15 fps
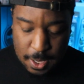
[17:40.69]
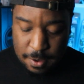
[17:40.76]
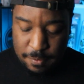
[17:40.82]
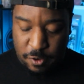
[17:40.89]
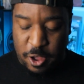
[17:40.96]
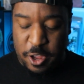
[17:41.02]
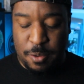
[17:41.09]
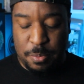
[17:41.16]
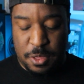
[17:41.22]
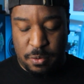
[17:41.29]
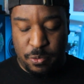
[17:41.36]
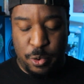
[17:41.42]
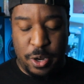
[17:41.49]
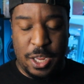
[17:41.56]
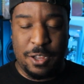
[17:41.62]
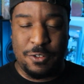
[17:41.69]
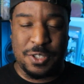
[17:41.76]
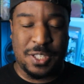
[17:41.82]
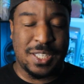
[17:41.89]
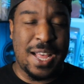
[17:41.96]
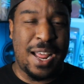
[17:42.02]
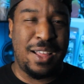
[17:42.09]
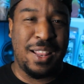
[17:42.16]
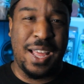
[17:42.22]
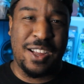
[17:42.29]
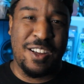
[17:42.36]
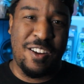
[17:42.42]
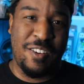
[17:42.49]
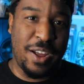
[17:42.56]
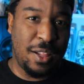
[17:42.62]
Volume three, it was just kind of
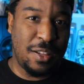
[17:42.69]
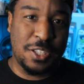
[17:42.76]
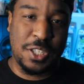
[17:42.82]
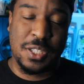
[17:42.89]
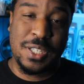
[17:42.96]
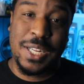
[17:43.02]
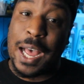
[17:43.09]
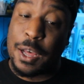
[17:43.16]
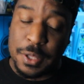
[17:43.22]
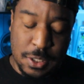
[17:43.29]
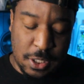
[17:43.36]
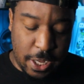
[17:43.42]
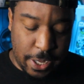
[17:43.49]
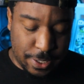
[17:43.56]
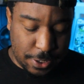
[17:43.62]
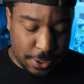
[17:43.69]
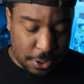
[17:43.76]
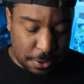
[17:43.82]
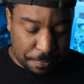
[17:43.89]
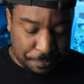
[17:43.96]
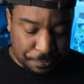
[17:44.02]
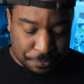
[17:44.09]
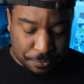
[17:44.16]
like, all right, let's just see how this ends.